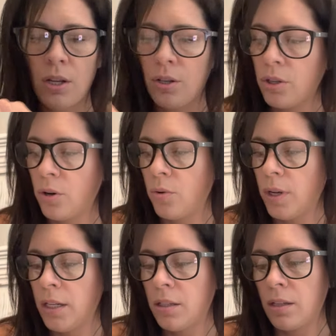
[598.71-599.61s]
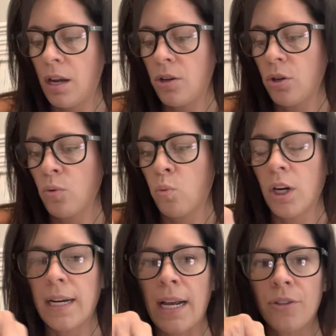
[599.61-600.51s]
so it's under
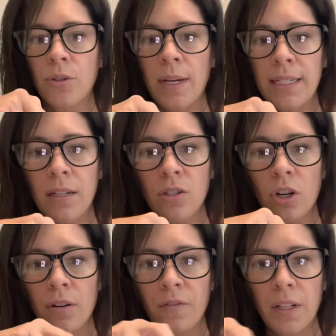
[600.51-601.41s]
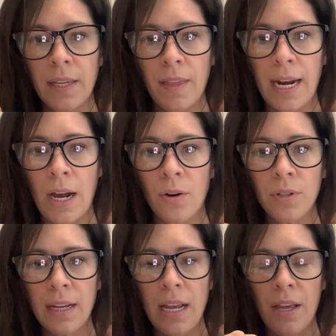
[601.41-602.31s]
work now, so I did start filling that
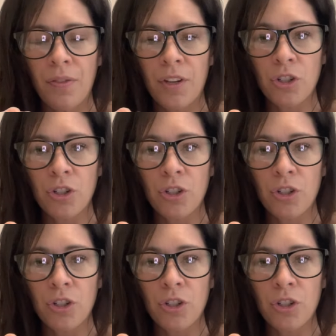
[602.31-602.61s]
out. There's a